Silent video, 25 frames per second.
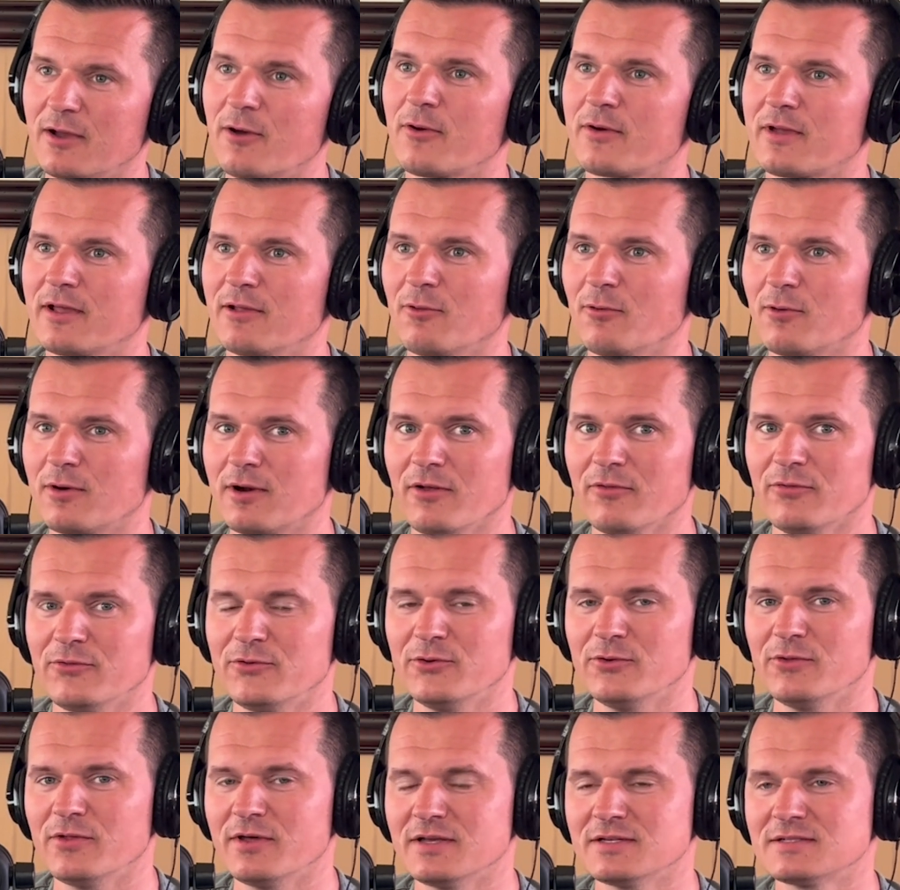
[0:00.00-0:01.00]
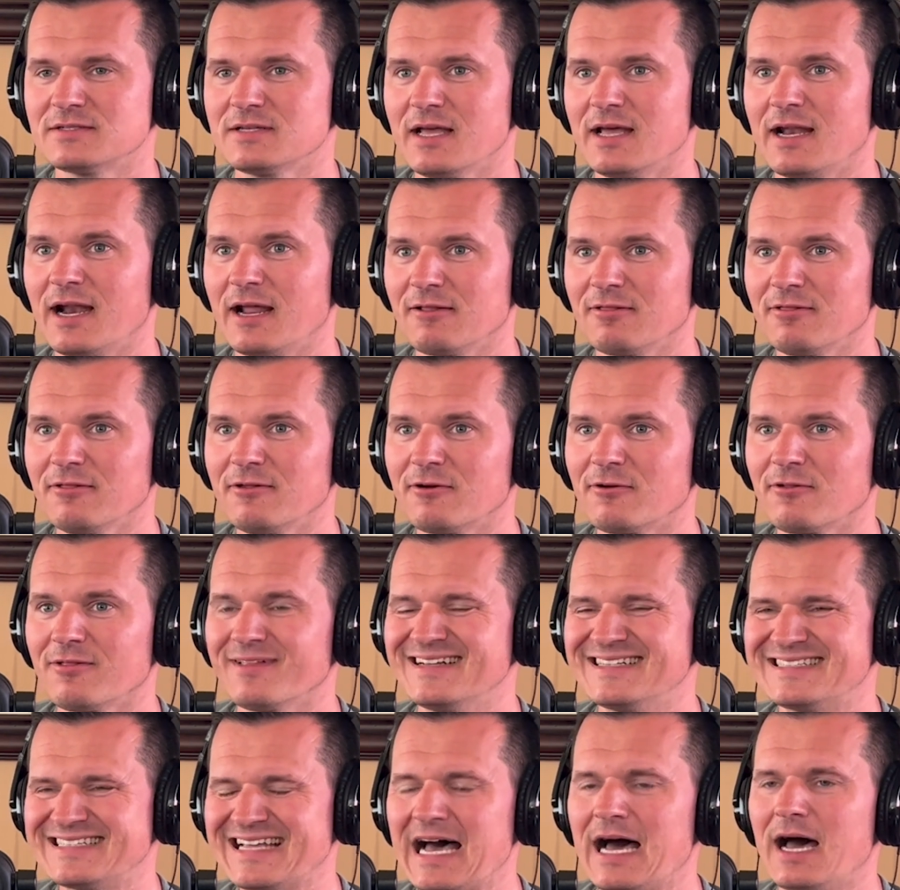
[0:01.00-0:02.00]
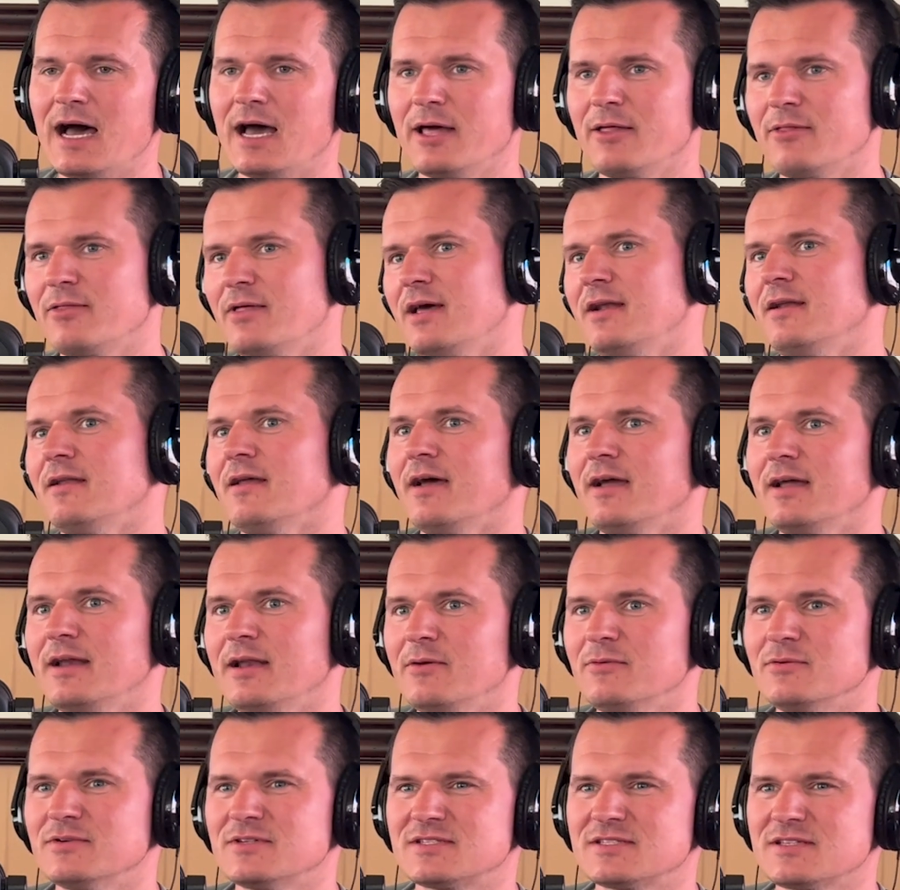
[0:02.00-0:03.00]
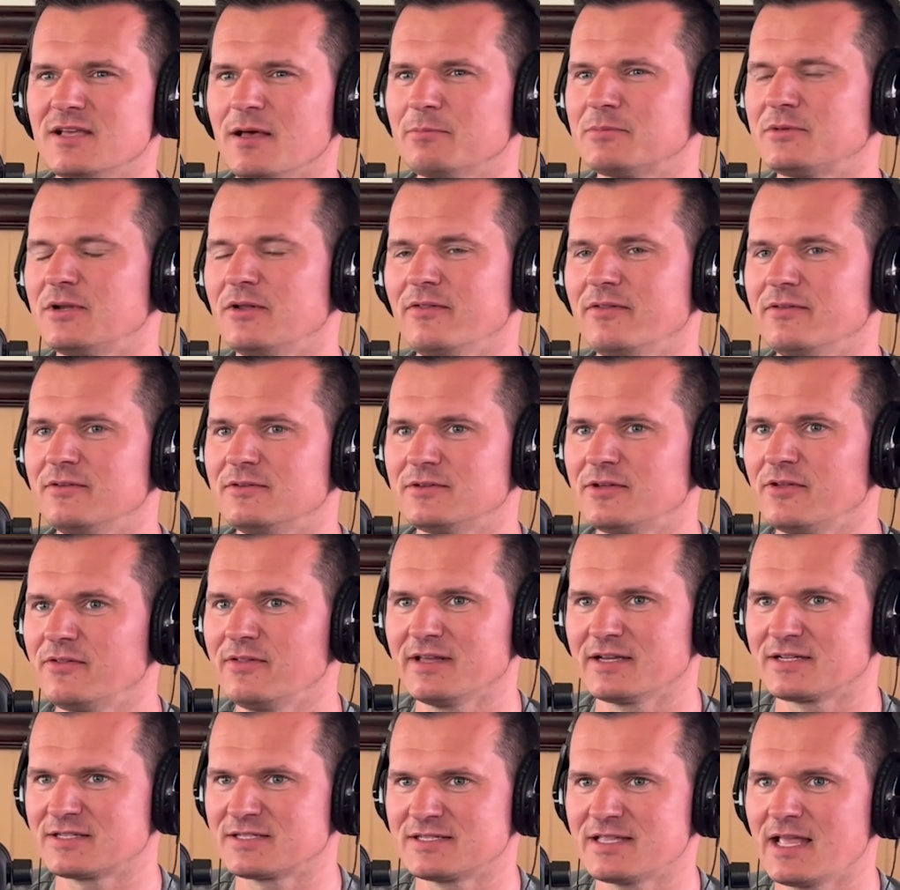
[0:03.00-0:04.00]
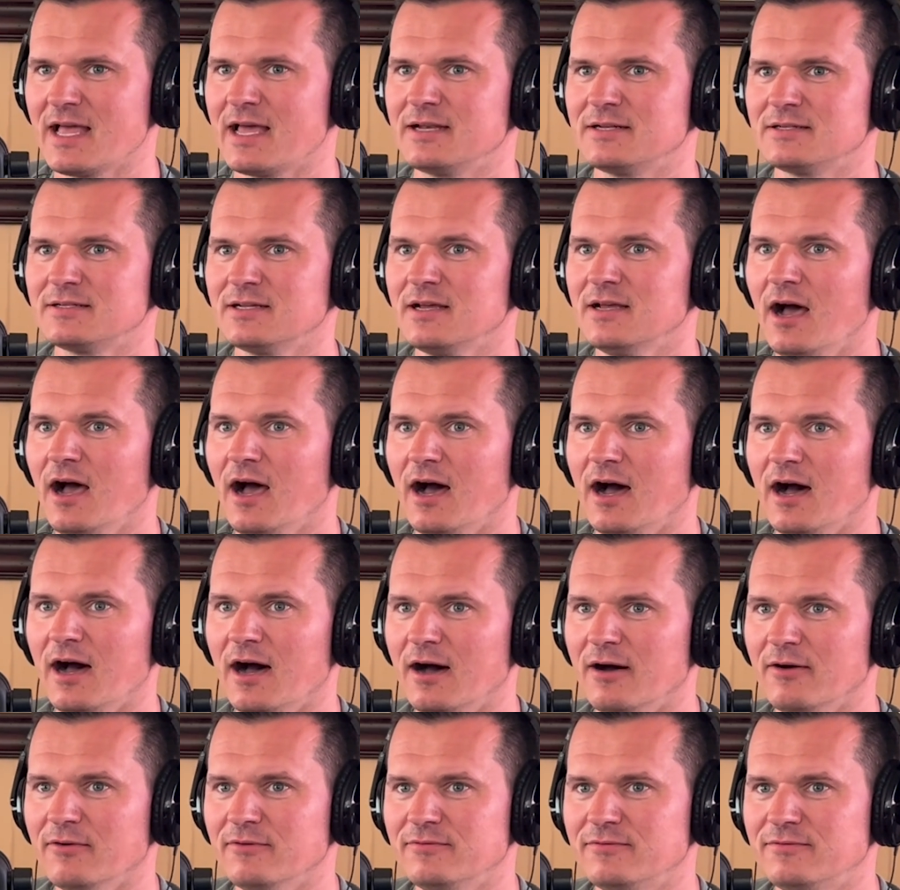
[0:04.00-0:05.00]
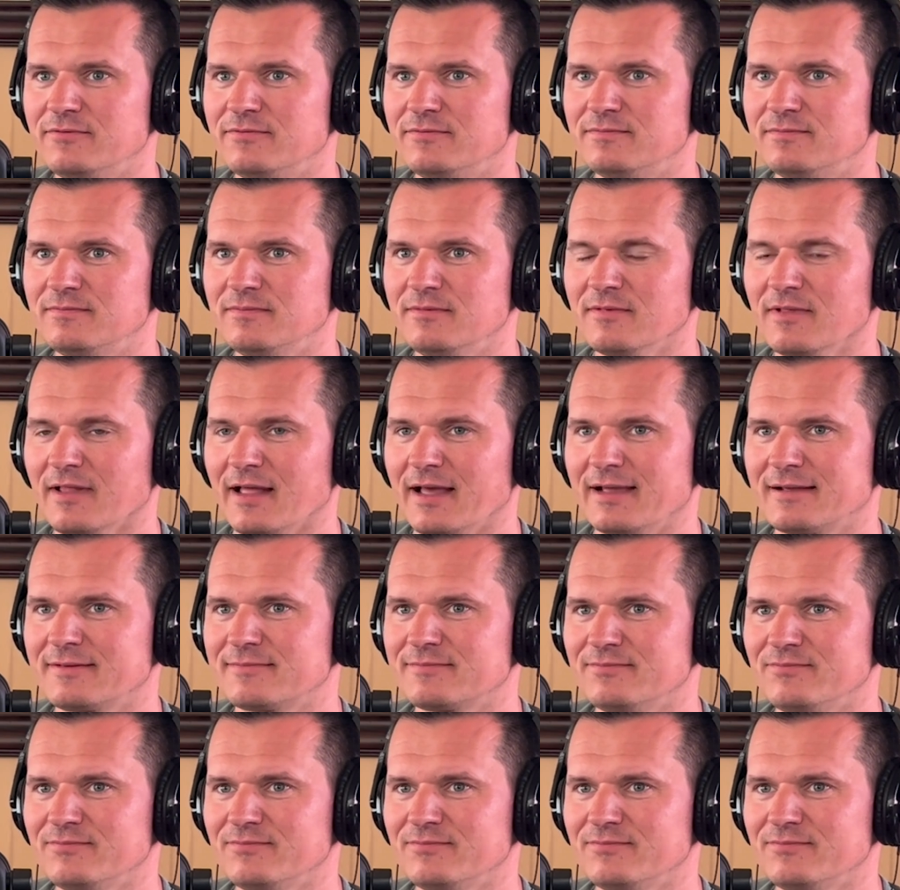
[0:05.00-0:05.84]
okay, well, I'll do this. And I literally tithed that night. It was something to the extent of like